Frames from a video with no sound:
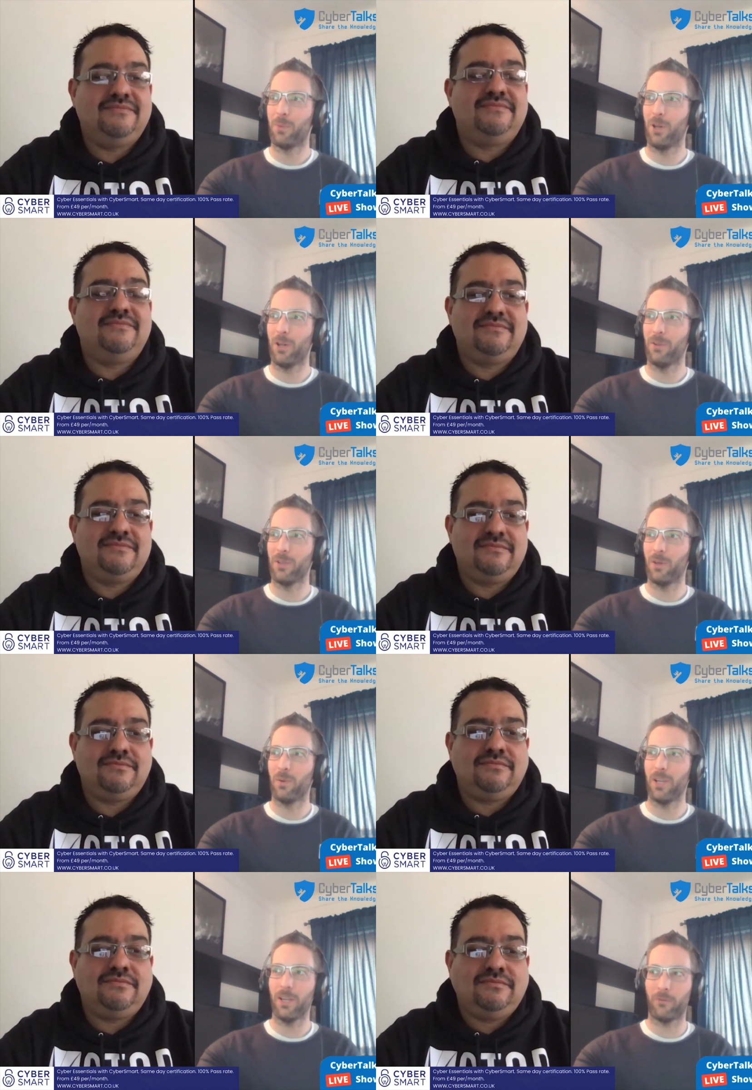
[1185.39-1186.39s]
Speaker 1: But you
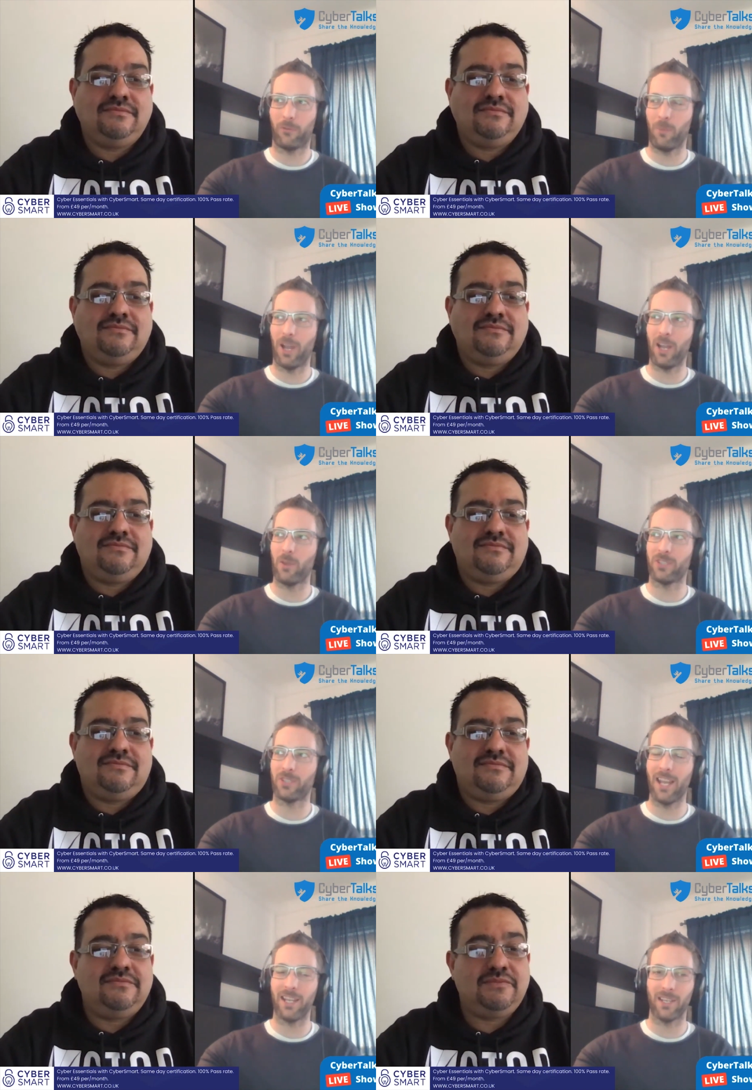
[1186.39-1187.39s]
know, from my
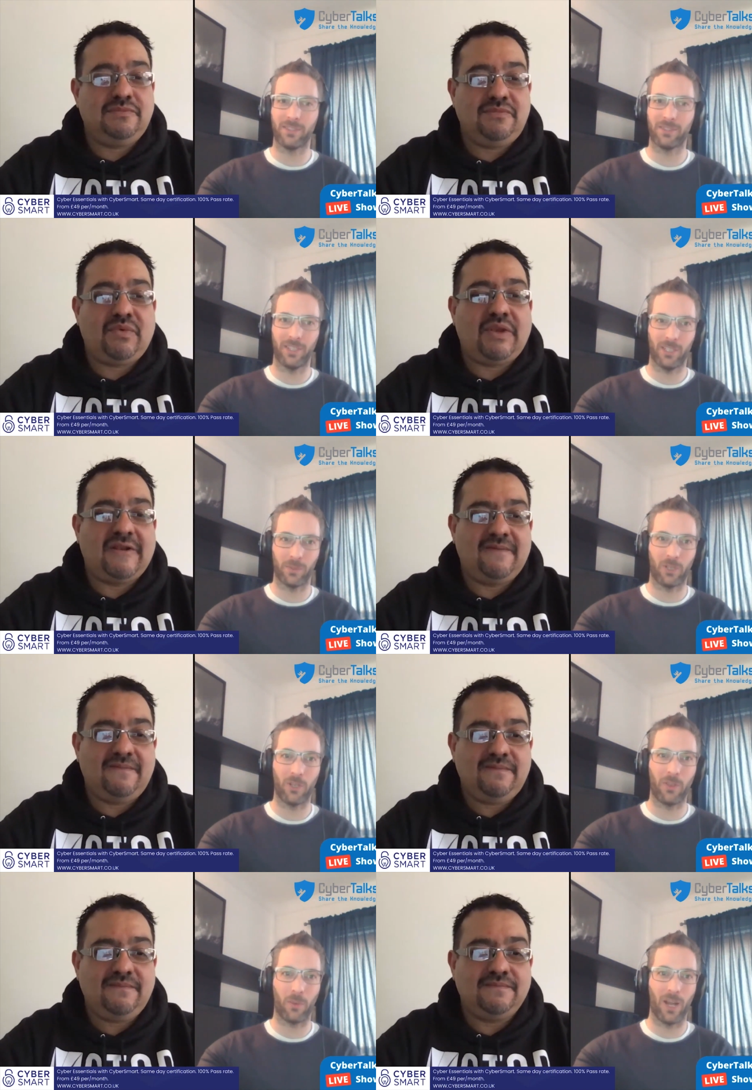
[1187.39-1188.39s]
understanding, is this was
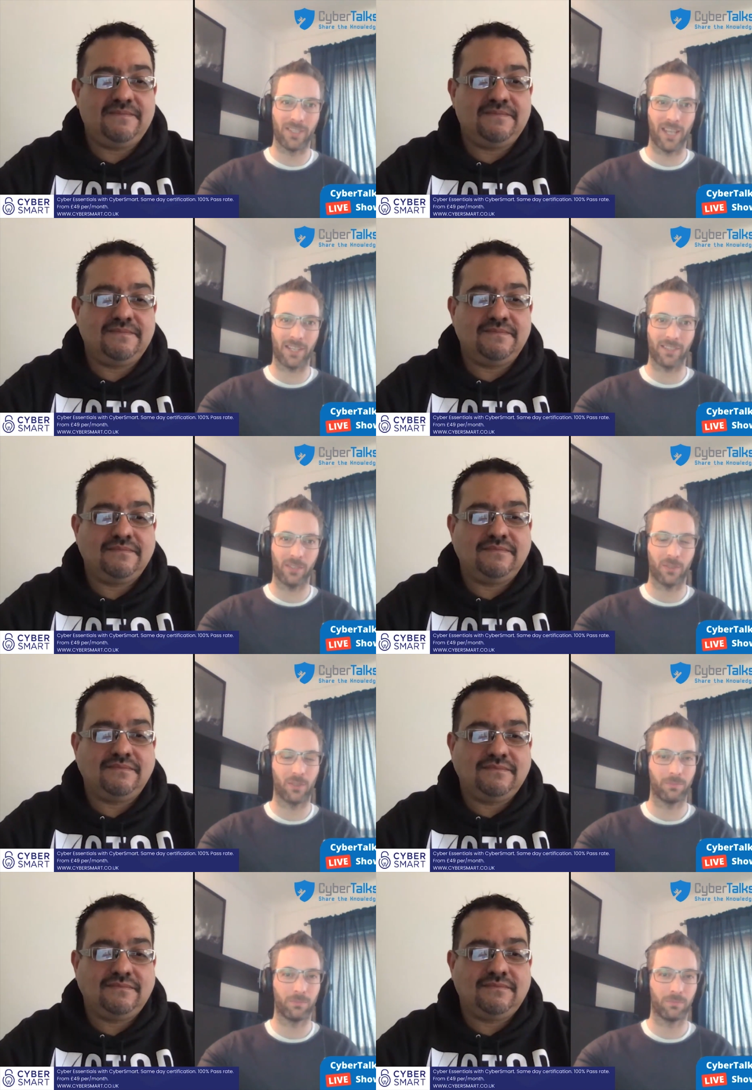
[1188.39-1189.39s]
unauthorized access
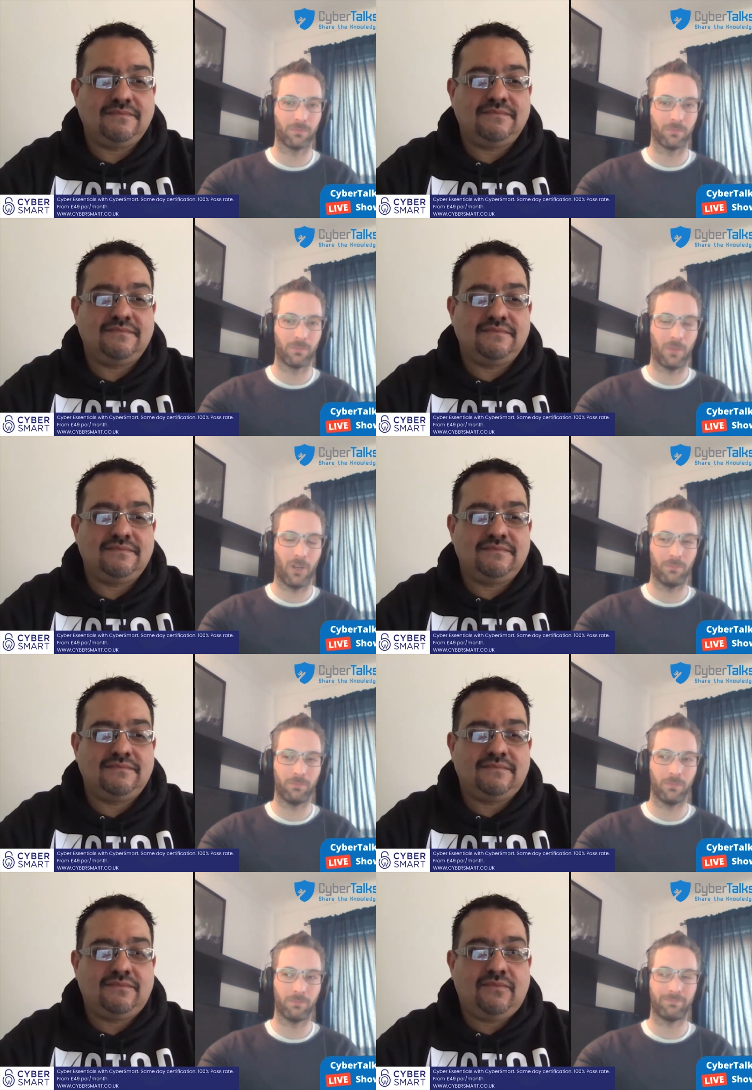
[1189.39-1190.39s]
or
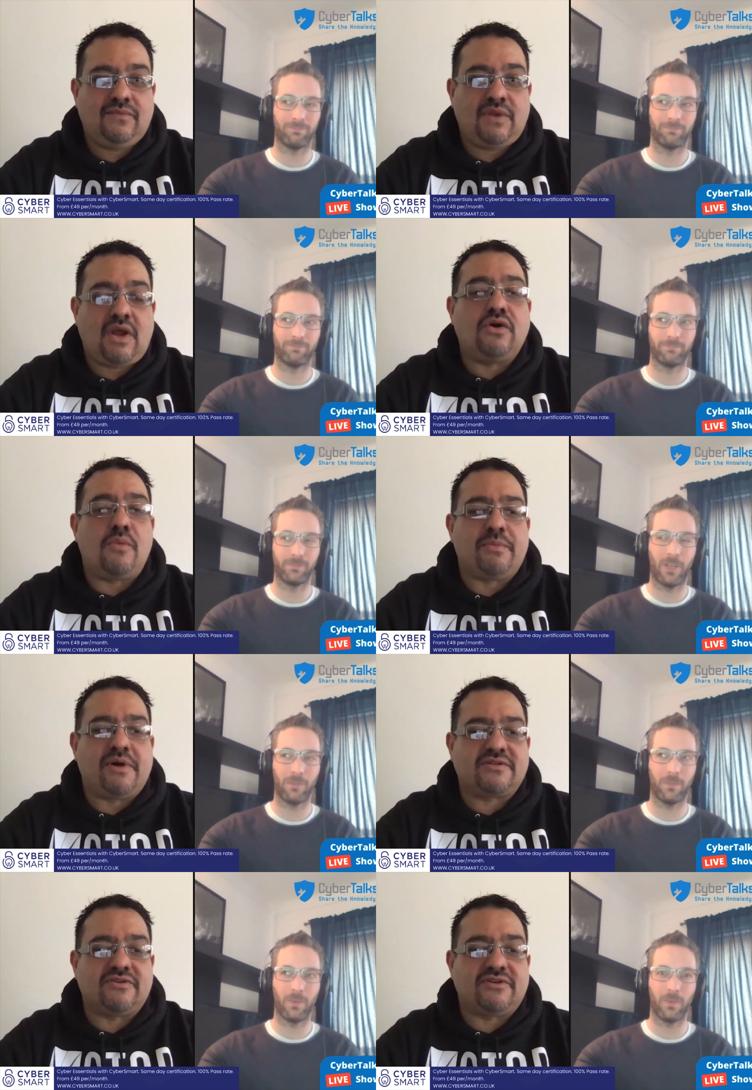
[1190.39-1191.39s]
Speaker 2: oh,
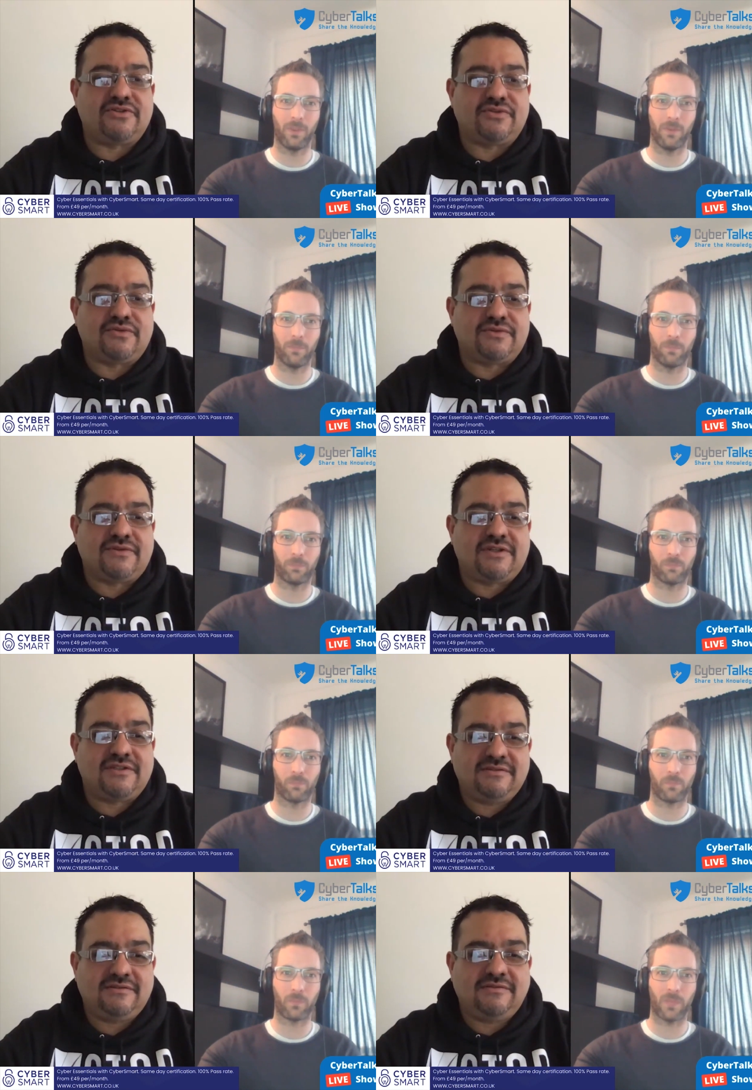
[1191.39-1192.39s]
compromised credentials, right?
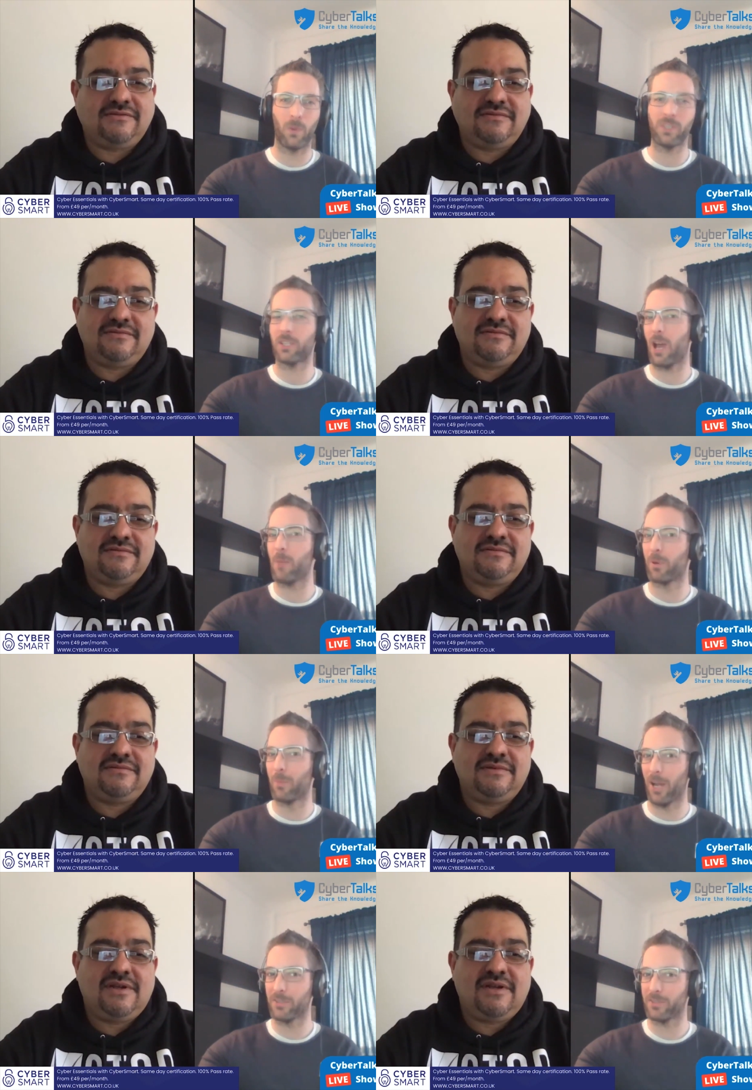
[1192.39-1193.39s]
Speaker 1: Was it
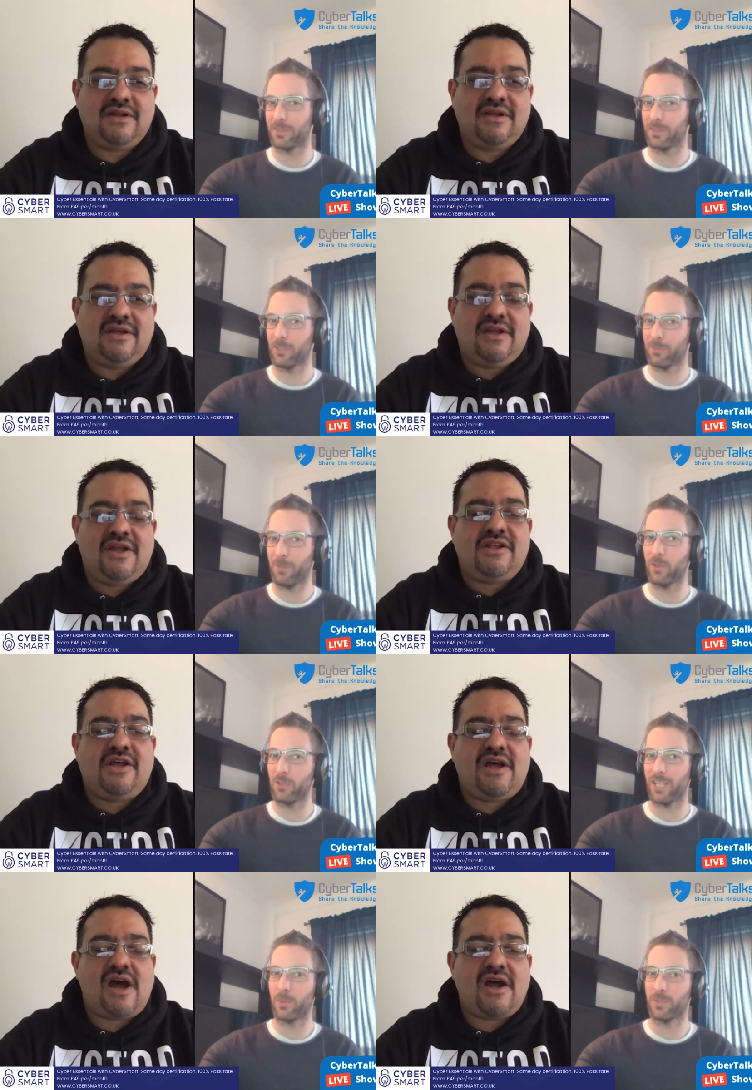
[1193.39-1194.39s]
compromised? Because my
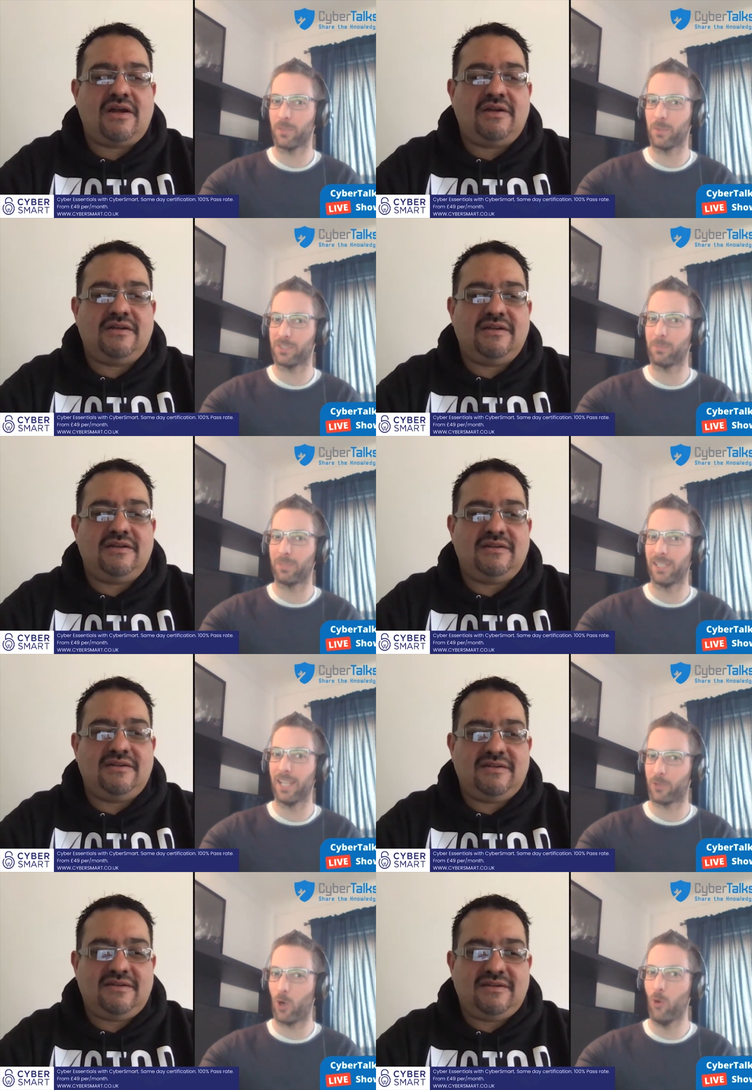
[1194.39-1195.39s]
understanding was it was simply
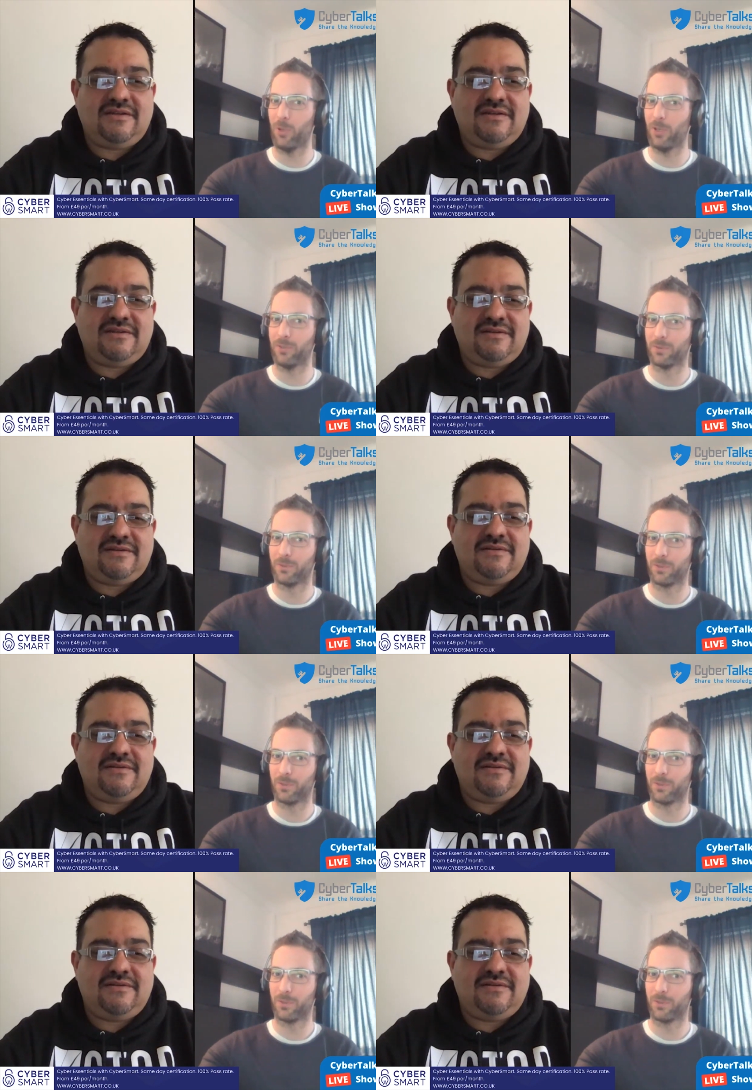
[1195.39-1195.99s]
left open.